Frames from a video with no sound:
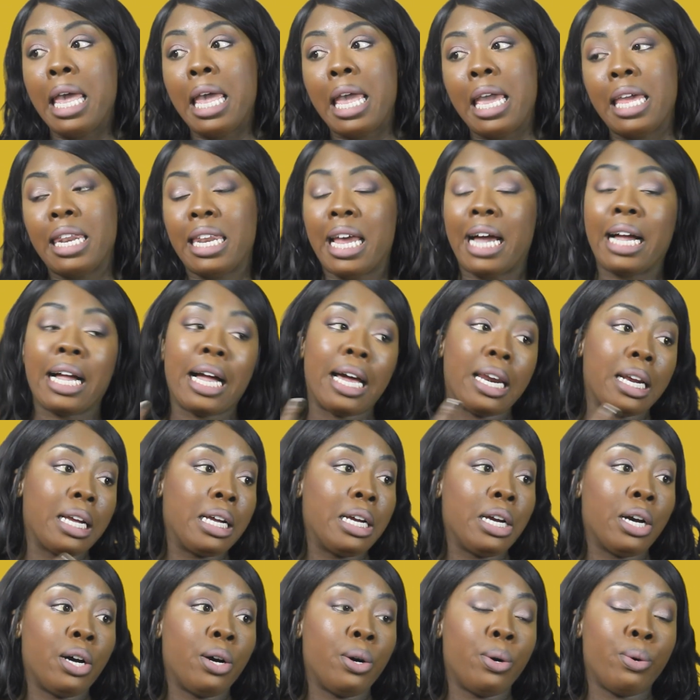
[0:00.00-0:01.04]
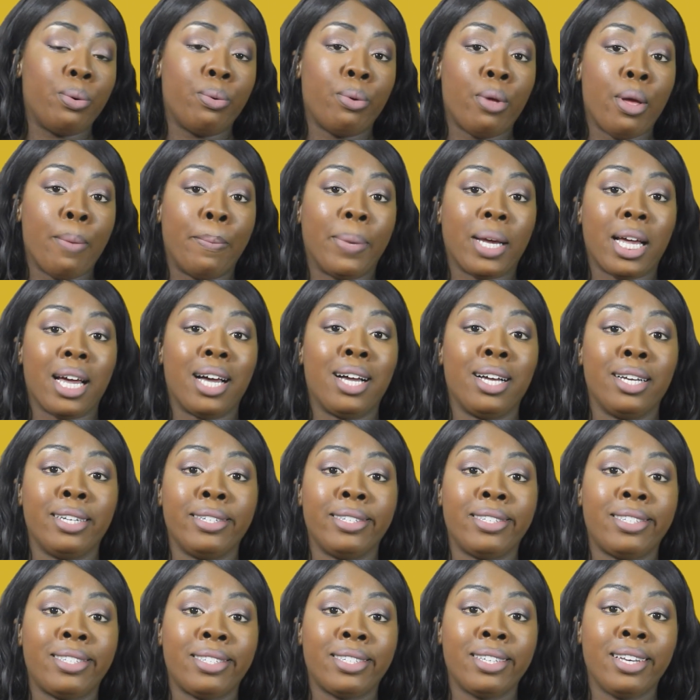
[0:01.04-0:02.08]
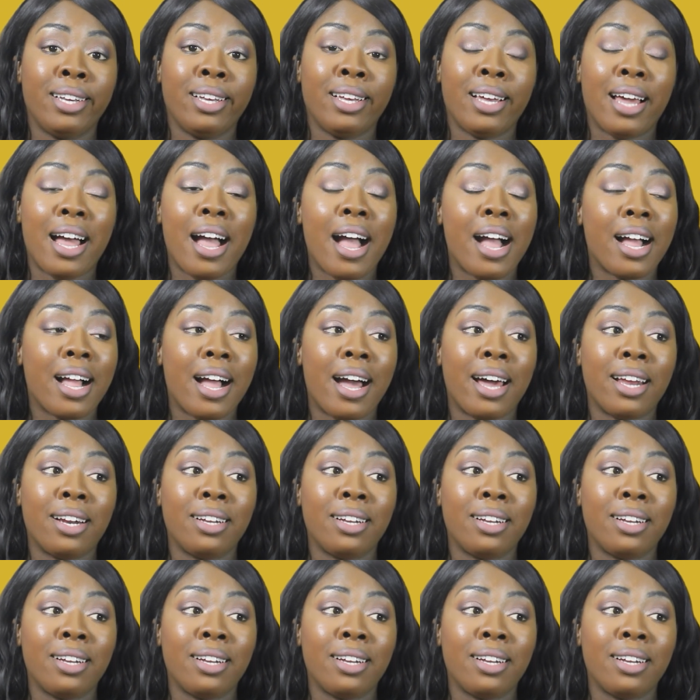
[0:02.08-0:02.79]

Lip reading: and I gotta go because I